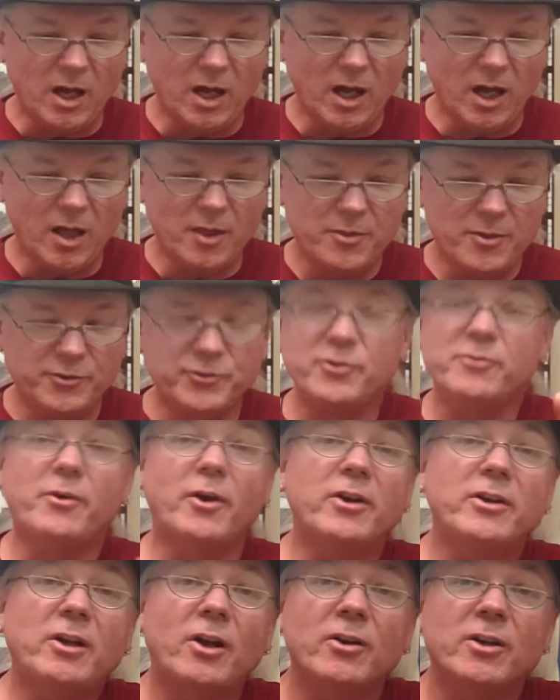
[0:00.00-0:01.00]
Uh, this is a
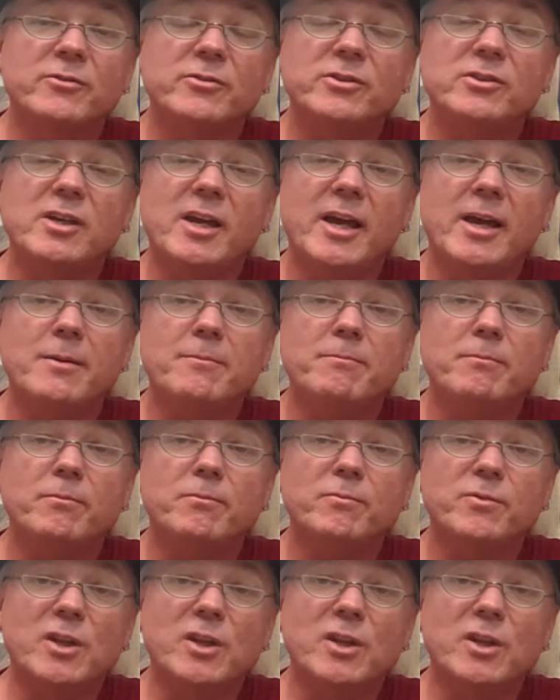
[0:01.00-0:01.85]
very narrative game,